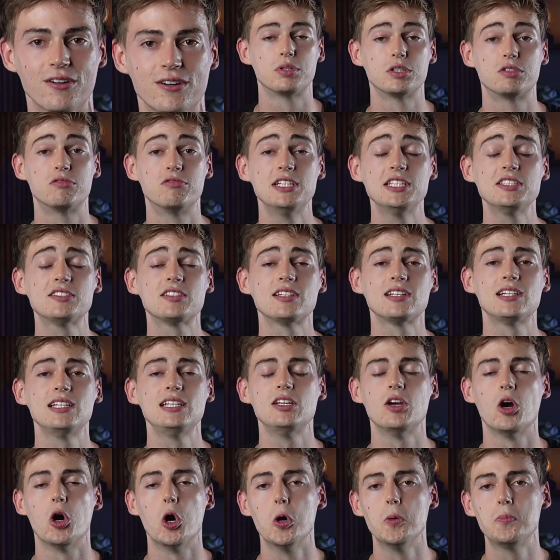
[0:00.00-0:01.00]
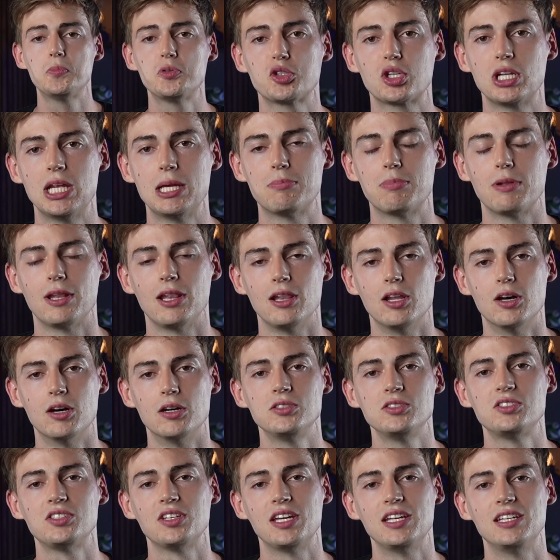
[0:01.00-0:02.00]
But recently, OpusClip
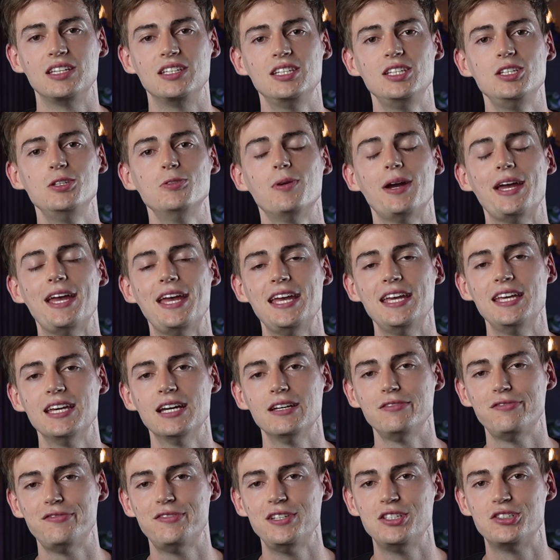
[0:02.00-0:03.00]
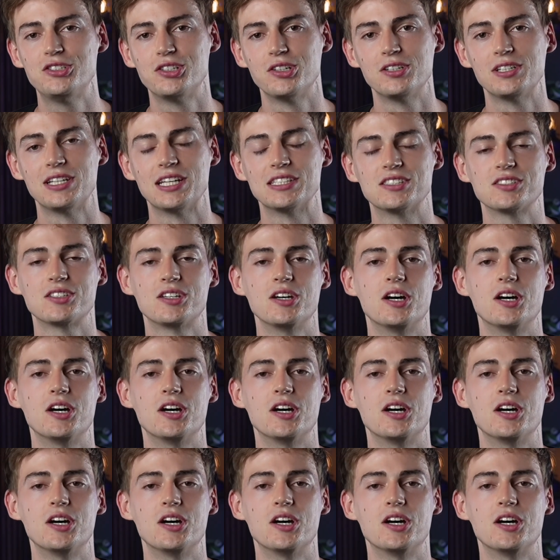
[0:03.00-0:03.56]
launched a new AI feature that's